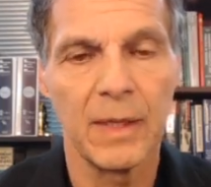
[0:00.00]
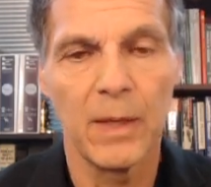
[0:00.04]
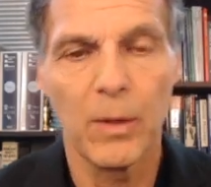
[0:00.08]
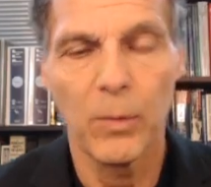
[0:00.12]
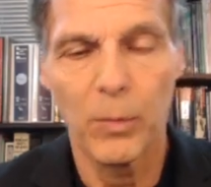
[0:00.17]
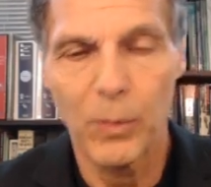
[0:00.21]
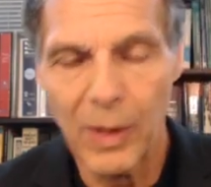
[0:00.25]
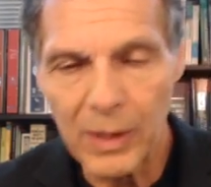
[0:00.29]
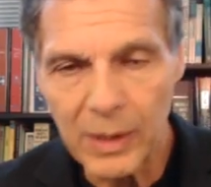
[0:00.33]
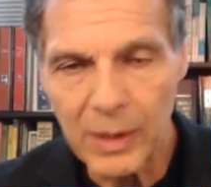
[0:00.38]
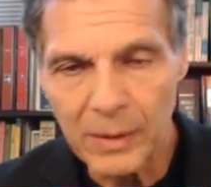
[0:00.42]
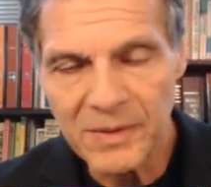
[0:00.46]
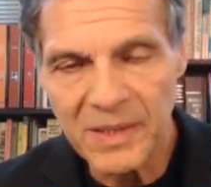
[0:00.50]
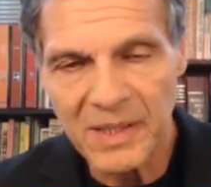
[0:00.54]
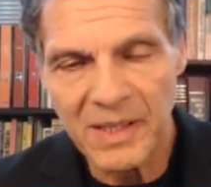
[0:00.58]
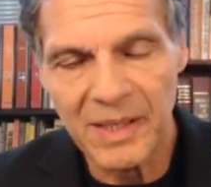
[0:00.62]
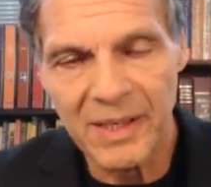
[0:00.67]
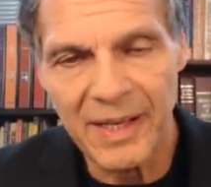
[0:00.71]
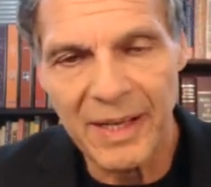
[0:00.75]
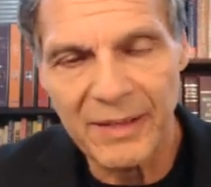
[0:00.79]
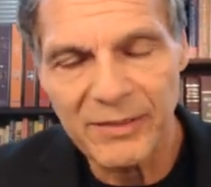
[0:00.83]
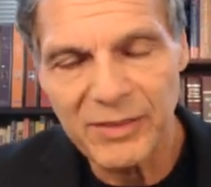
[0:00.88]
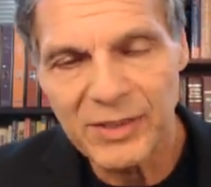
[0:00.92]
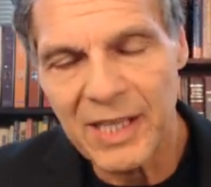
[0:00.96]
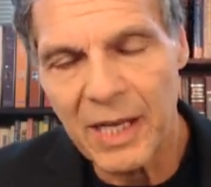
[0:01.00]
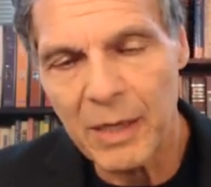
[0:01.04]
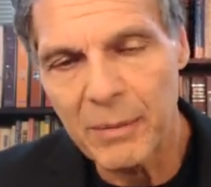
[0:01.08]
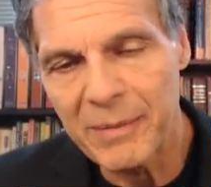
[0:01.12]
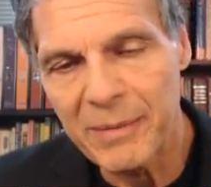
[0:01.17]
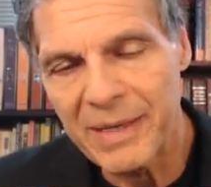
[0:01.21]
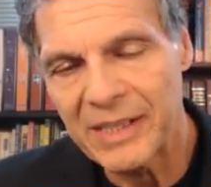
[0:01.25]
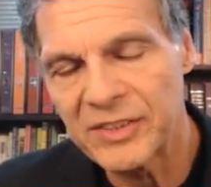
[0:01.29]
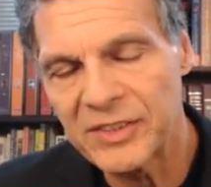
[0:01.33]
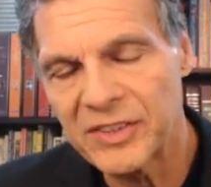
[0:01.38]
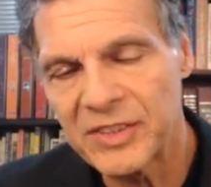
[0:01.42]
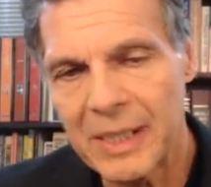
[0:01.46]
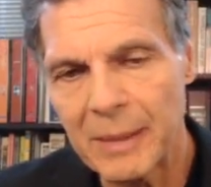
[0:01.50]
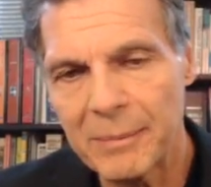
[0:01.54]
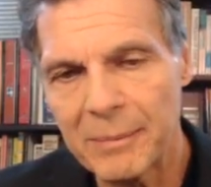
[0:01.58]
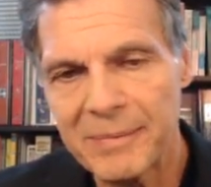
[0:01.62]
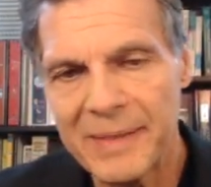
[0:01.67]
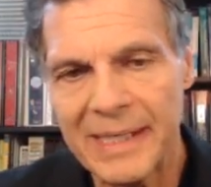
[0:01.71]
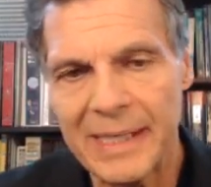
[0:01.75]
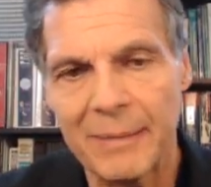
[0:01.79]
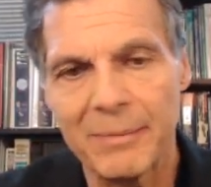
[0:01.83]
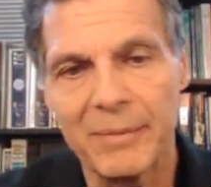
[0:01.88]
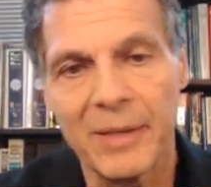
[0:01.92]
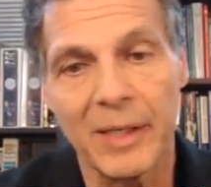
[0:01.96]
Welcome to the Lifestyle Medicine
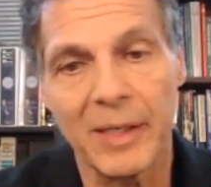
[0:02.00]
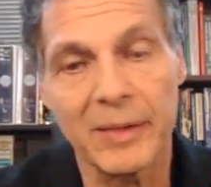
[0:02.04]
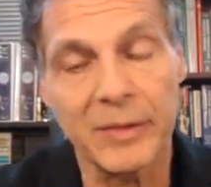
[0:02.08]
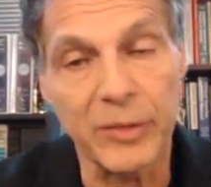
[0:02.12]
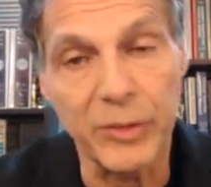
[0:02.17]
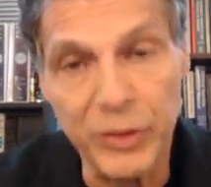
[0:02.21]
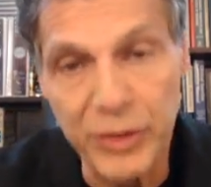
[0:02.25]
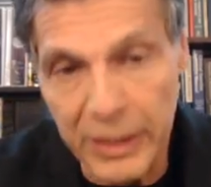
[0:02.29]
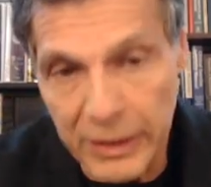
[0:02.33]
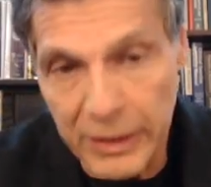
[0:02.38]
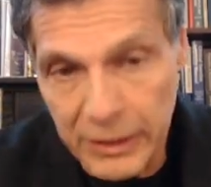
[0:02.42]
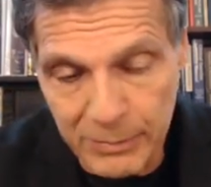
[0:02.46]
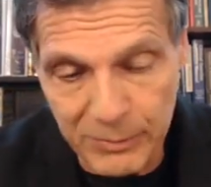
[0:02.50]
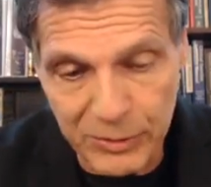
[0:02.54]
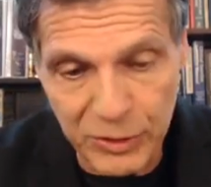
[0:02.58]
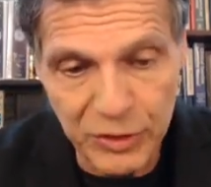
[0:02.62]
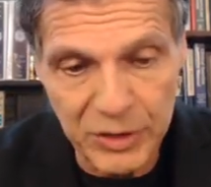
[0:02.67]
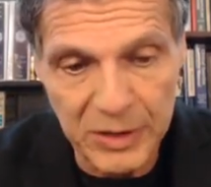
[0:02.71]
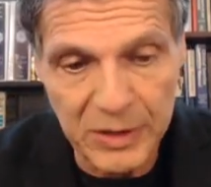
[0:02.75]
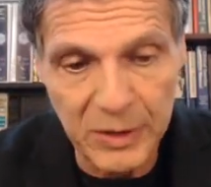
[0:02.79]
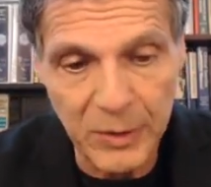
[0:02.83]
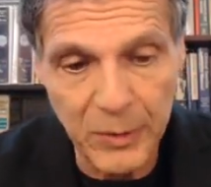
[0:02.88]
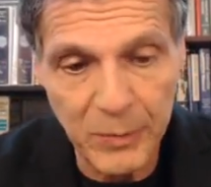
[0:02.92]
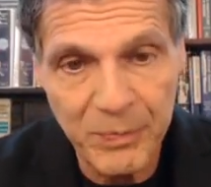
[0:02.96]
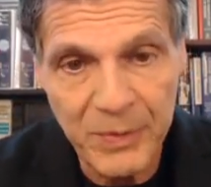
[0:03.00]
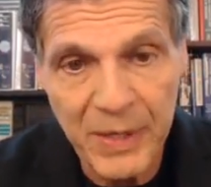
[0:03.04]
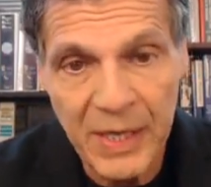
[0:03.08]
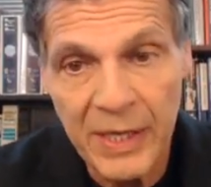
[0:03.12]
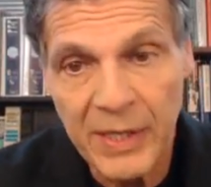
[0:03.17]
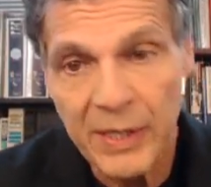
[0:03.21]
Update. I'm Dr. James Meschino.